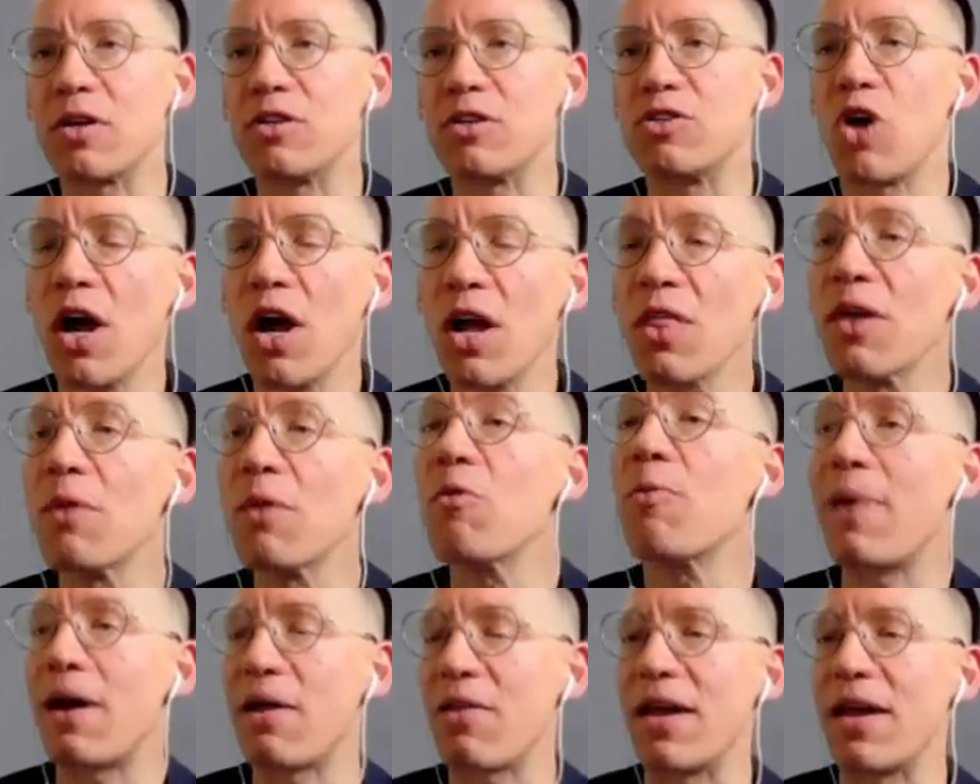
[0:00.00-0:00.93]
talk a little
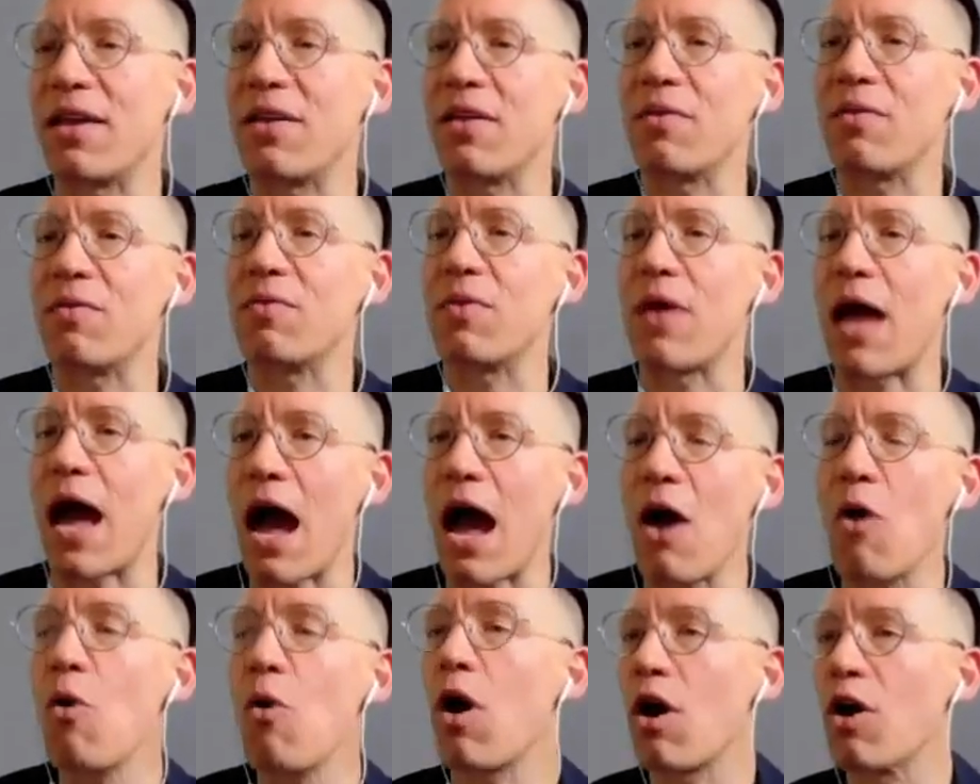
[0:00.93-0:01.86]
bit about like
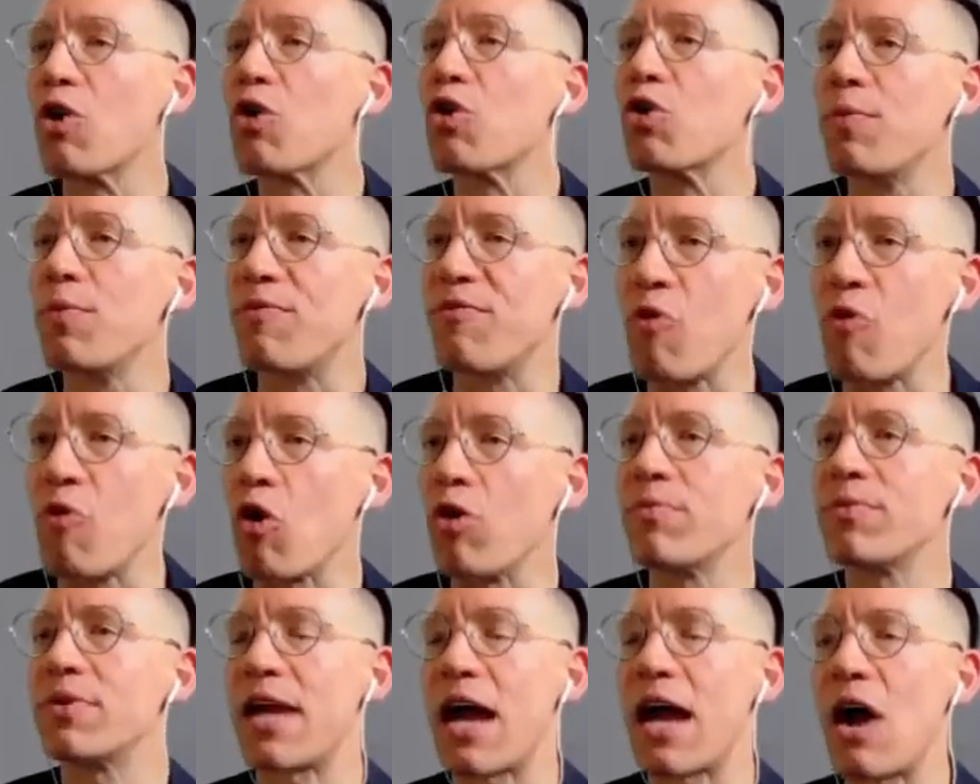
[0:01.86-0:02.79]
how our group
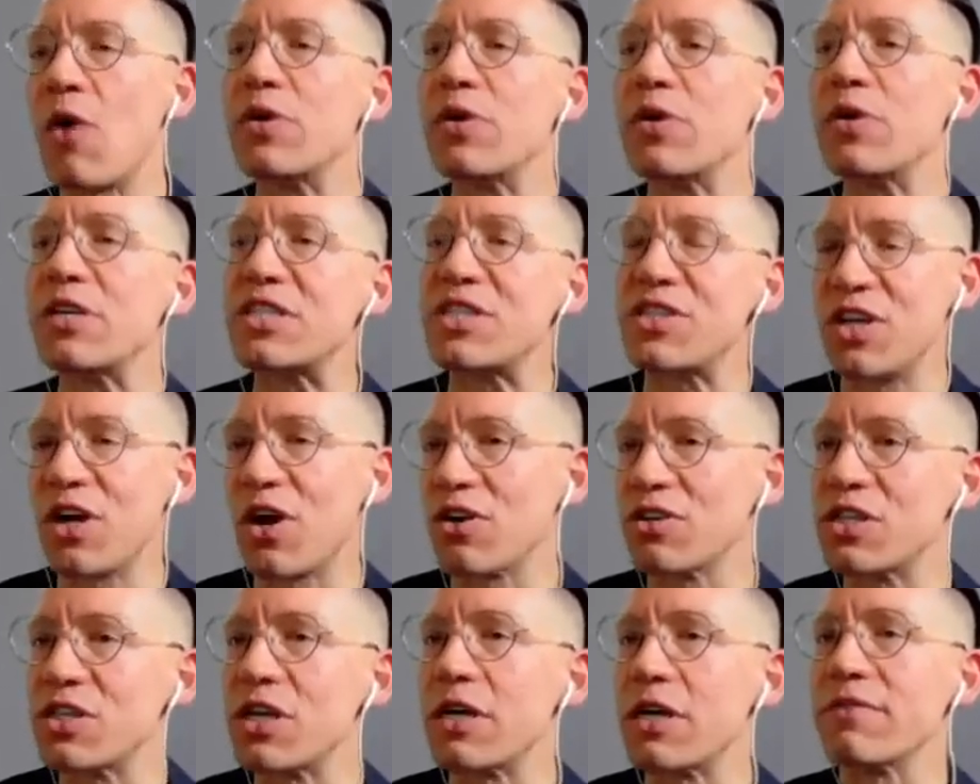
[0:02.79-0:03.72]
formed and how we see
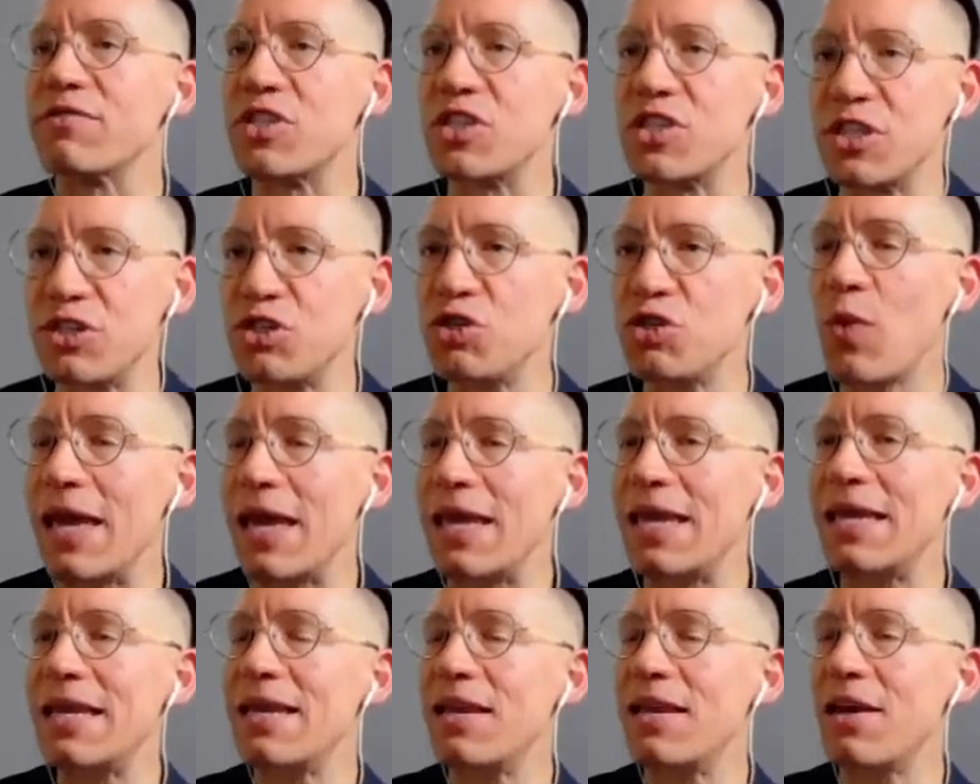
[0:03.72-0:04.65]
ourselves
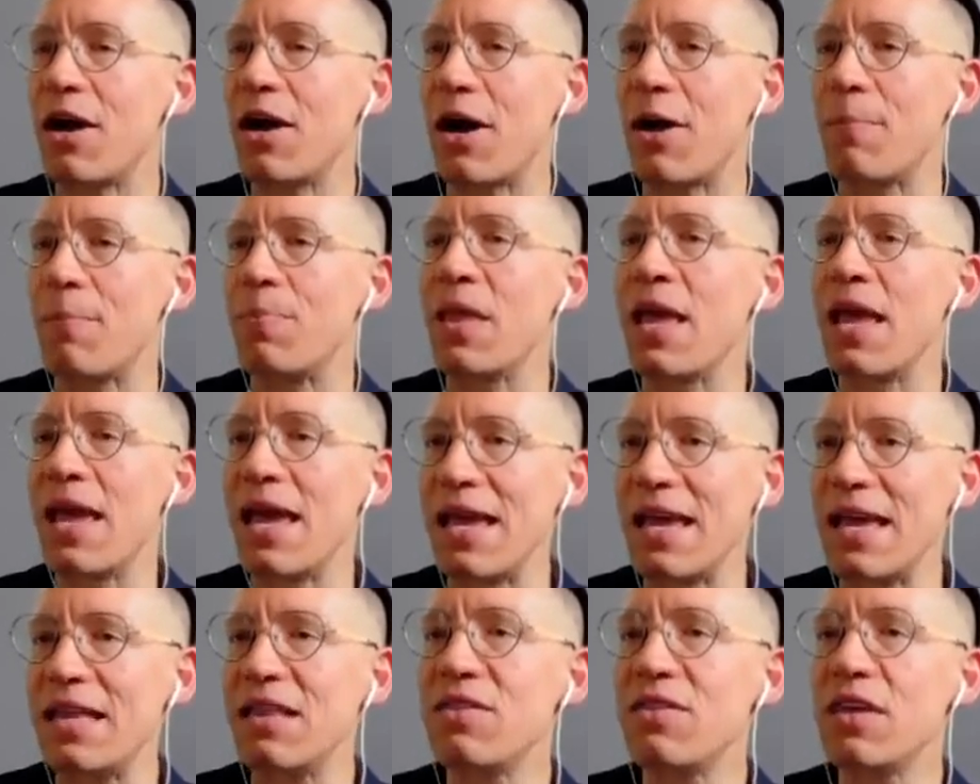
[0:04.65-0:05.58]
situated um,
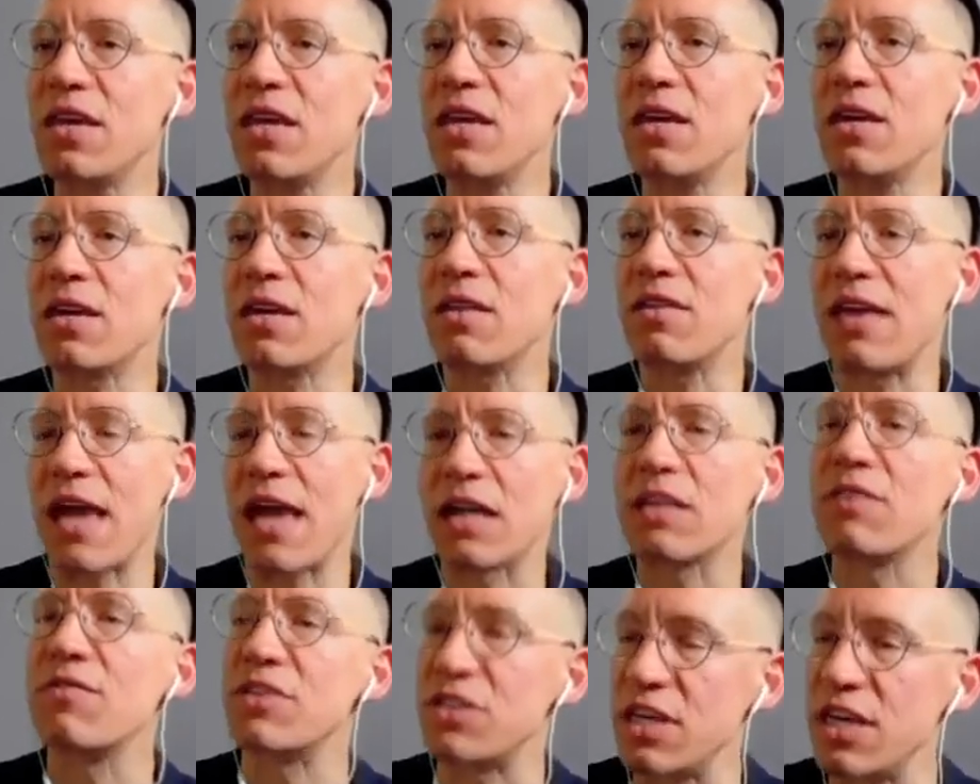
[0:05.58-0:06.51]
in the the
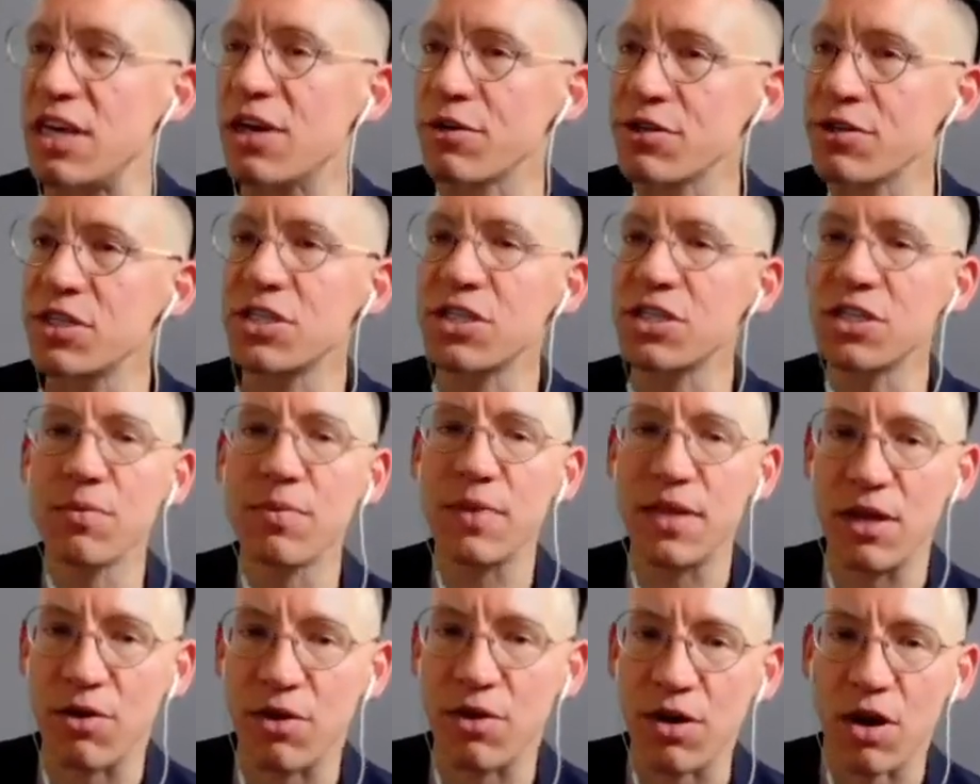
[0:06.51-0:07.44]
activist ecosystem
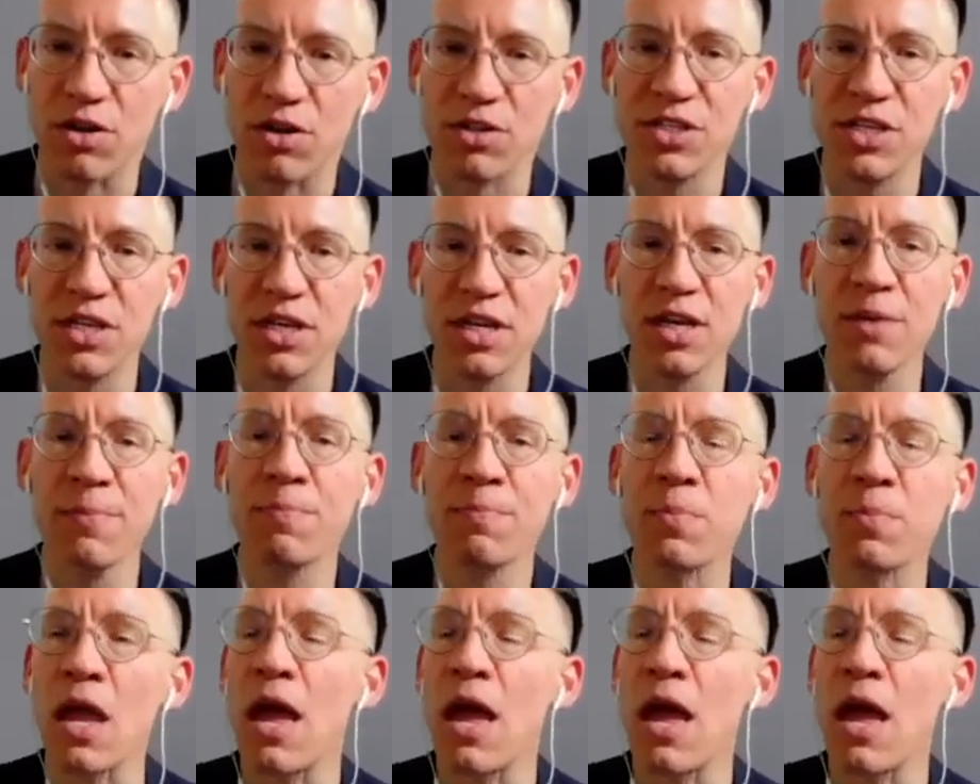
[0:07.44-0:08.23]
here in our city